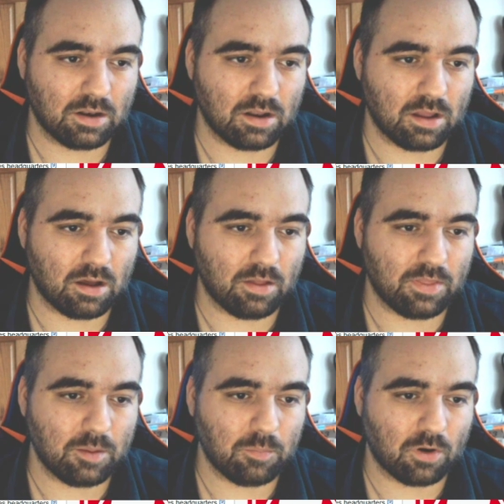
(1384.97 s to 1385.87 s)

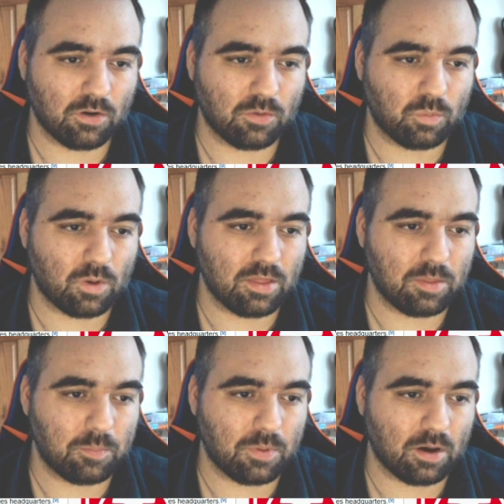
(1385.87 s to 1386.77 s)
that murdered
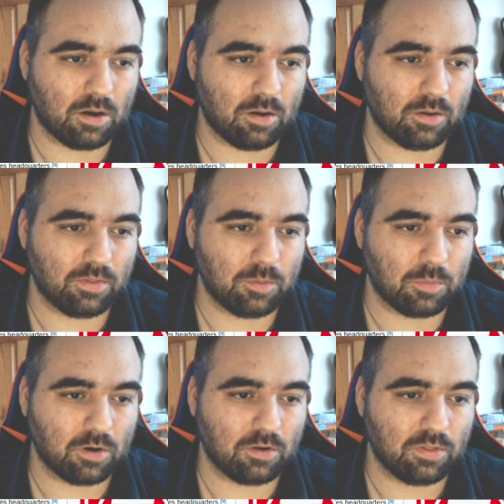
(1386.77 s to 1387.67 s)

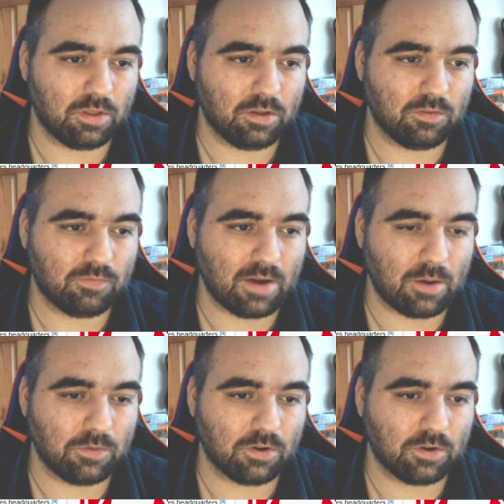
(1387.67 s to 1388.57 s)
murdered the
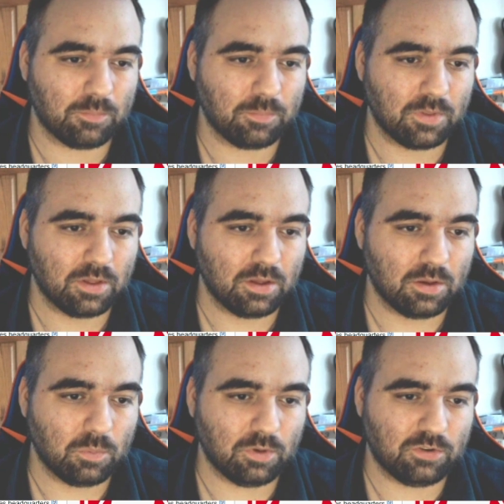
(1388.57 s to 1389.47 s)
founder,
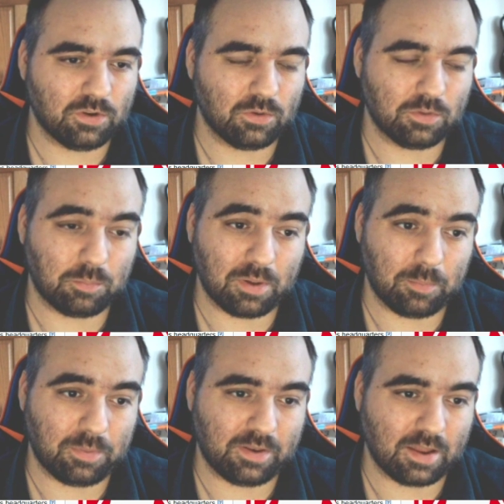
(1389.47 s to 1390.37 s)
which shows a
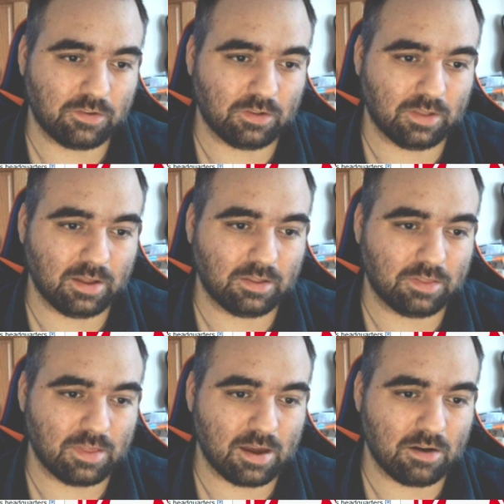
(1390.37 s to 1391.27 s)
potential link
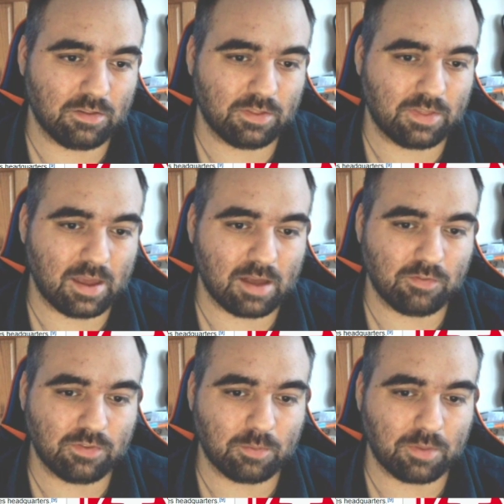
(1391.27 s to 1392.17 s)
there, that they had
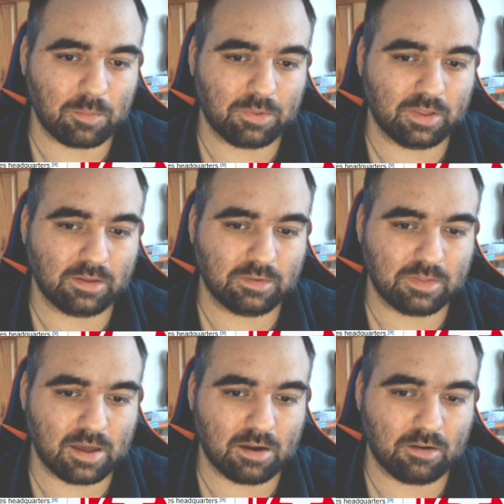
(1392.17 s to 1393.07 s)
some type of links
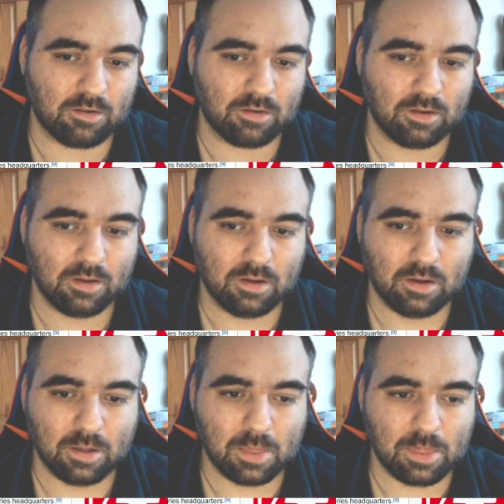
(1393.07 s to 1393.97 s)
there.
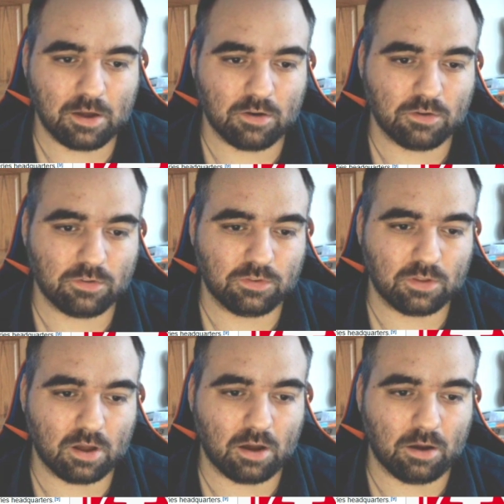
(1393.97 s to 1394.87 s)
There's
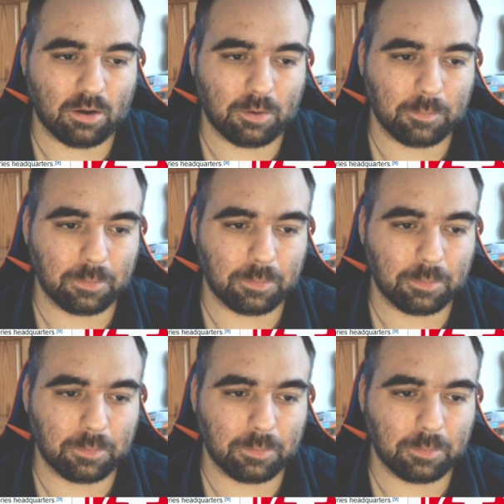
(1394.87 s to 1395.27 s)
a